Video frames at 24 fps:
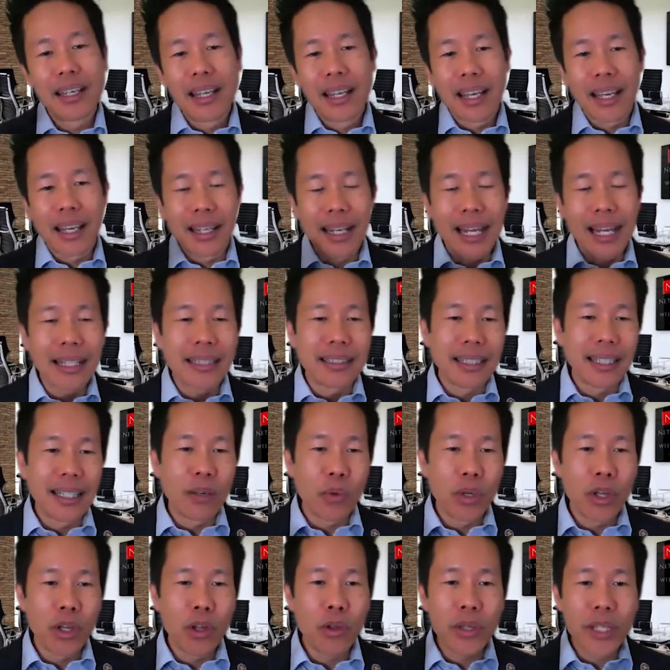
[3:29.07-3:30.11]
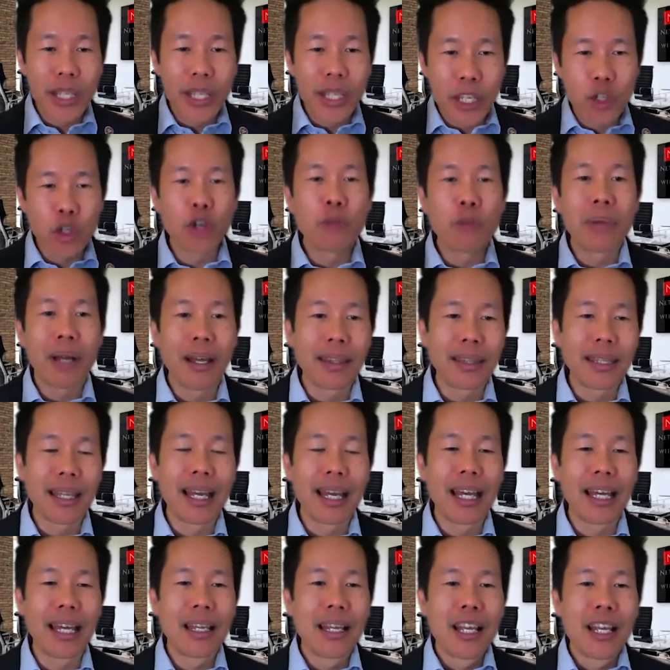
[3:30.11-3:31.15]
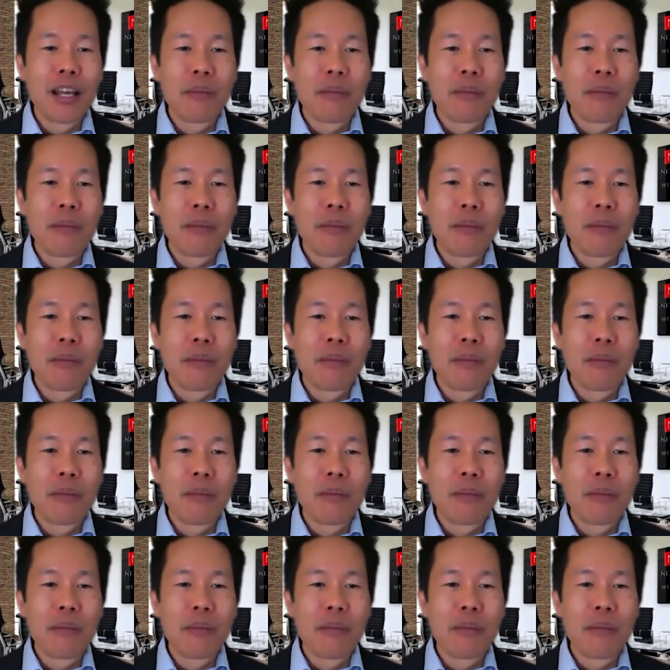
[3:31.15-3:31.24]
connecting, we all hear about that.